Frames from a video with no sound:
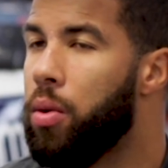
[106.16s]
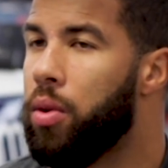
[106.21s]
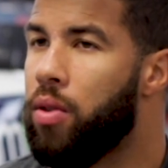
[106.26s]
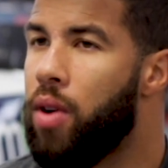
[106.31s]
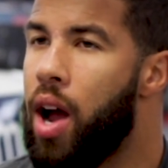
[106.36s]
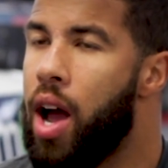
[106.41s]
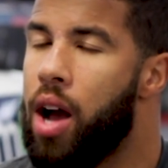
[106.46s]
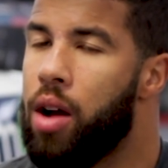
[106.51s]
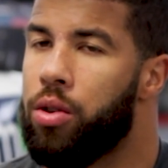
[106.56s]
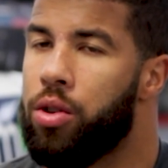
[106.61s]
with
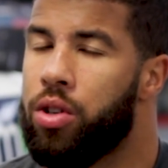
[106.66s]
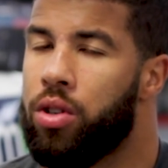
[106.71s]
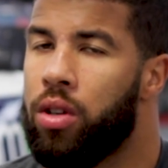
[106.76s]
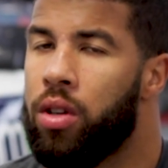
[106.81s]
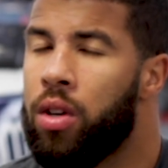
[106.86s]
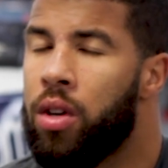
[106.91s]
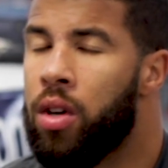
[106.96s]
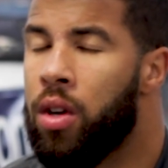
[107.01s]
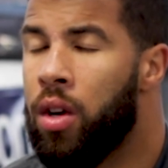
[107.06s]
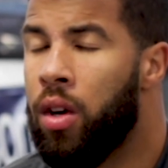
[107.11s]
Roush.
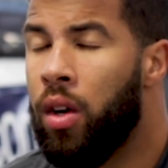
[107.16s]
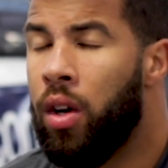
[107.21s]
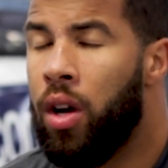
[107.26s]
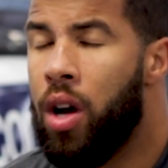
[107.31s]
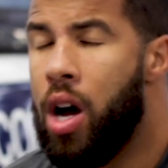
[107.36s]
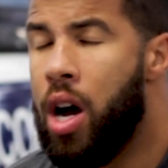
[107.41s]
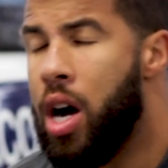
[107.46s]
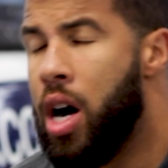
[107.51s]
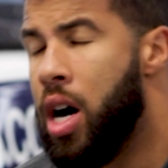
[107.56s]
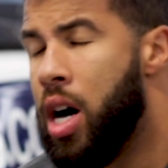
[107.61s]

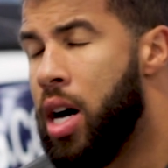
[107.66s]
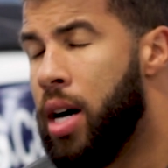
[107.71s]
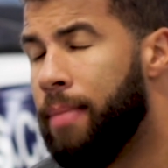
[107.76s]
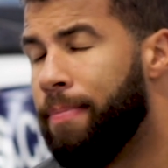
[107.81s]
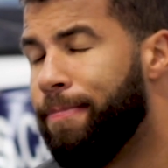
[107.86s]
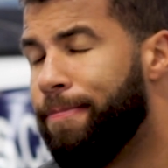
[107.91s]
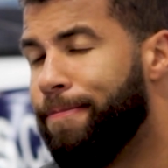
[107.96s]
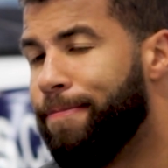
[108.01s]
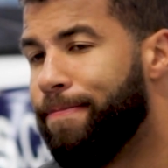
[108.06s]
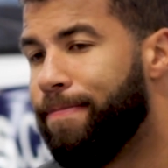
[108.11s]

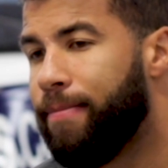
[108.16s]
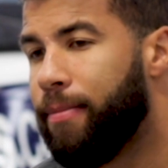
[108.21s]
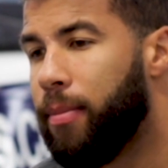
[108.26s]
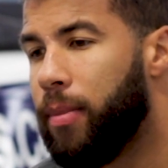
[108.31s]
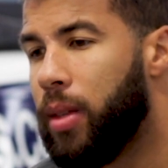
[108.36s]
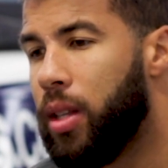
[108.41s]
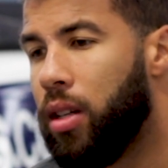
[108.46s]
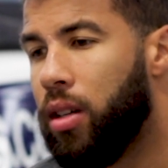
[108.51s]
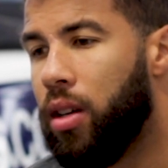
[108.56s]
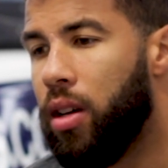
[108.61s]

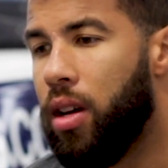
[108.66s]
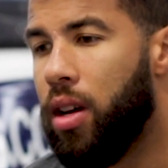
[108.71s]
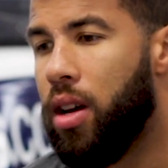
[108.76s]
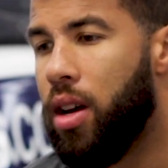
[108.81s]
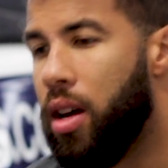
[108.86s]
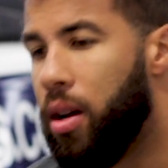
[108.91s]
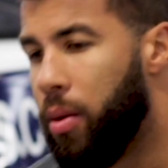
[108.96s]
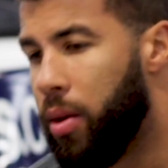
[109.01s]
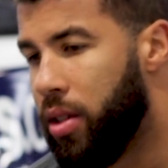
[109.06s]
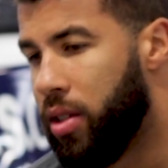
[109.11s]

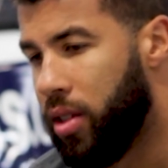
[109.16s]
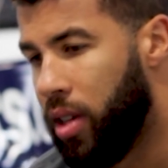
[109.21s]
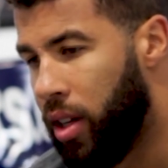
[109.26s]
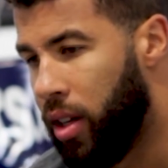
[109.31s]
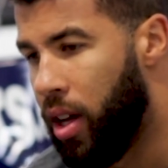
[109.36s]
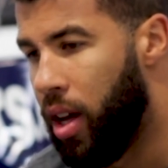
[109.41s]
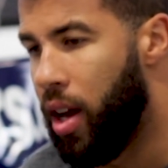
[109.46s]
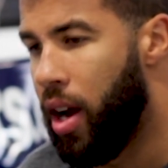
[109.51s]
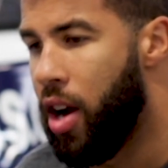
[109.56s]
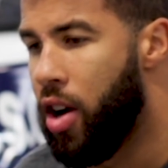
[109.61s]
And we seen
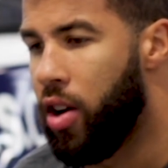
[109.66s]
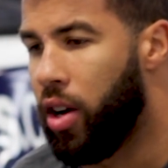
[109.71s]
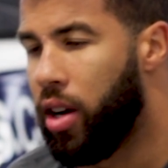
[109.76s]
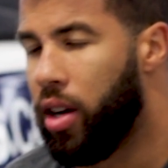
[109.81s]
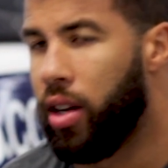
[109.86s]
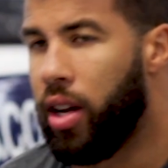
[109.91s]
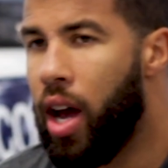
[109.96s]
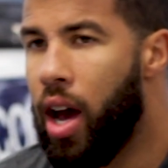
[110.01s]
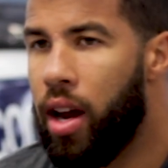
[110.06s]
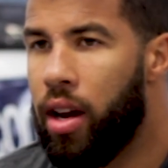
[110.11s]
that Eric
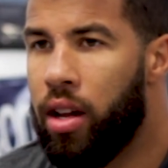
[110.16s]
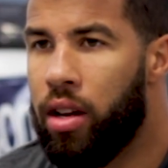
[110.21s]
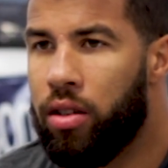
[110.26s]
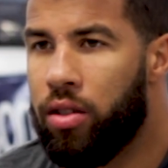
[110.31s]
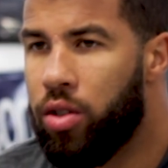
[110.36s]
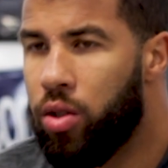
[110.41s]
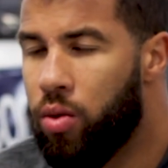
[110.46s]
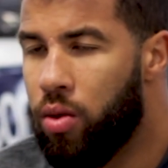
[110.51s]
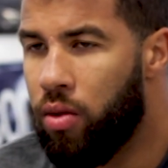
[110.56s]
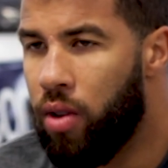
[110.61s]
had gotten
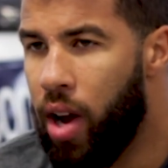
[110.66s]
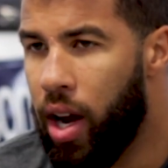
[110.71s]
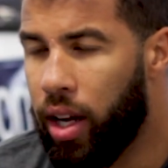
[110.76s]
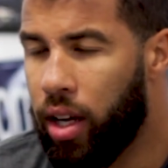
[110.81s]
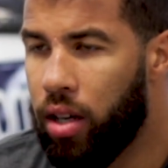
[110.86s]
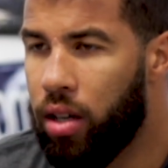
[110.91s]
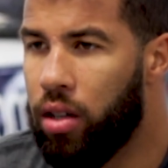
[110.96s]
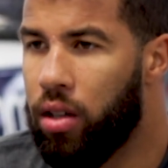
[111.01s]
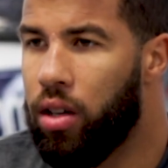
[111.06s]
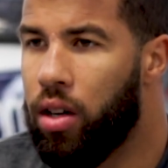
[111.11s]
into a
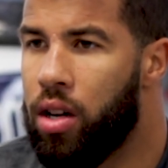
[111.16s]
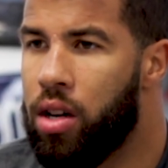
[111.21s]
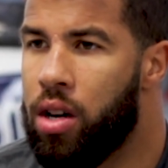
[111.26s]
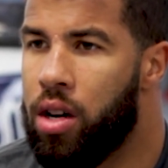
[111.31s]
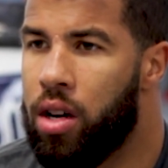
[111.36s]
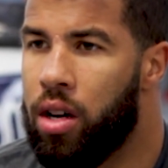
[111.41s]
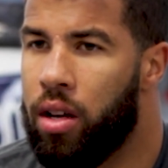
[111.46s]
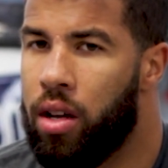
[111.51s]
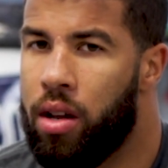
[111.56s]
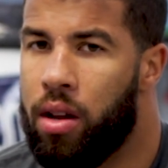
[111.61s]
wreck
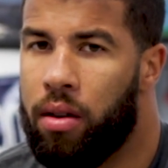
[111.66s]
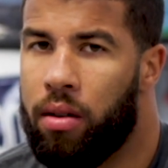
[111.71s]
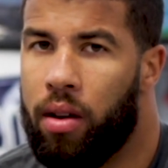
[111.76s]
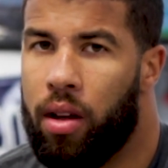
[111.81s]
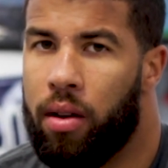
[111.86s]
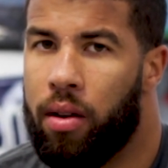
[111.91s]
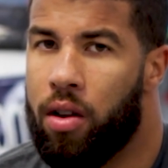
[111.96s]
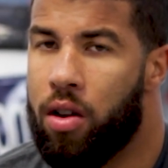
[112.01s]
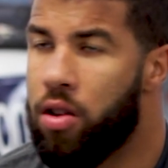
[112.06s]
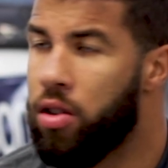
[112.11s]

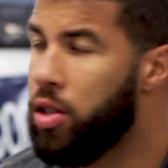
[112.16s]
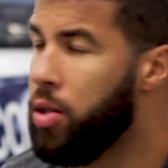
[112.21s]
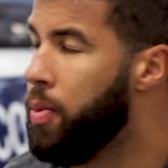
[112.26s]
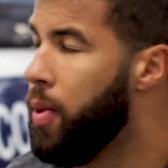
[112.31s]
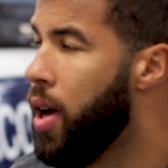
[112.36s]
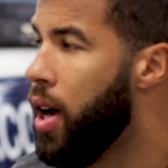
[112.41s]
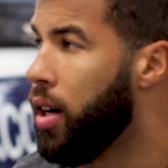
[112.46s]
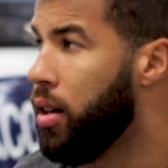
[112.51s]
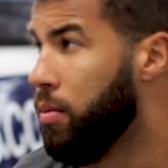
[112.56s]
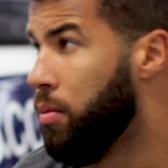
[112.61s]
and hurt his
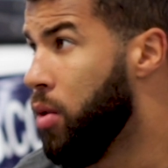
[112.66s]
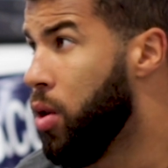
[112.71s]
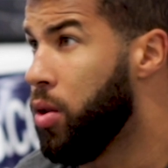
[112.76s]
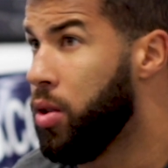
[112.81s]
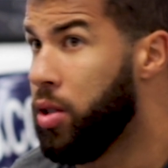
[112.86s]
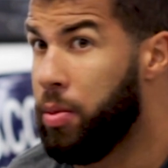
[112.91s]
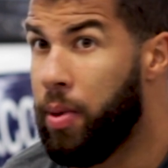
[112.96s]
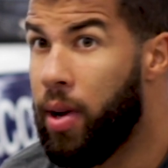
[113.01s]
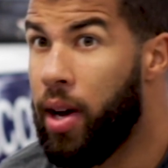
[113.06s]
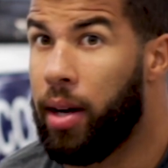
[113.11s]
back and broke
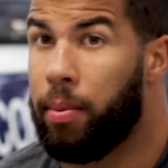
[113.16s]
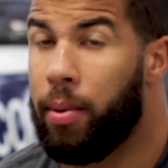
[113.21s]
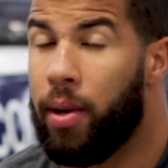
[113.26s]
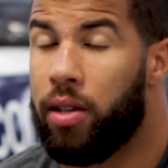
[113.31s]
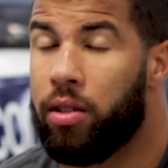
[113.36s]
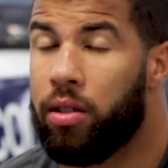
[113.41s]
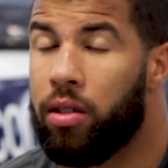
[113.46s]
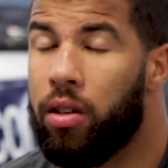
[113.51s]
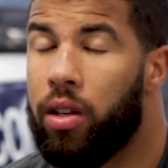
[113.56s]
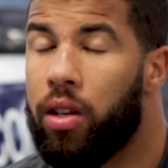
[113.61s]
his back,
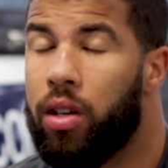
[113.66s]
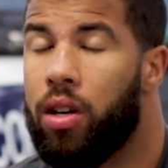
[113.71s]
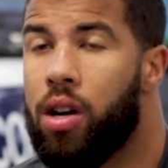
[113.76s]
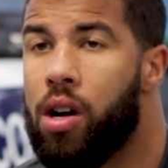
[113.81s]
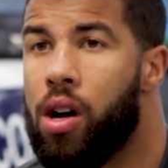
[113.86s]
basically.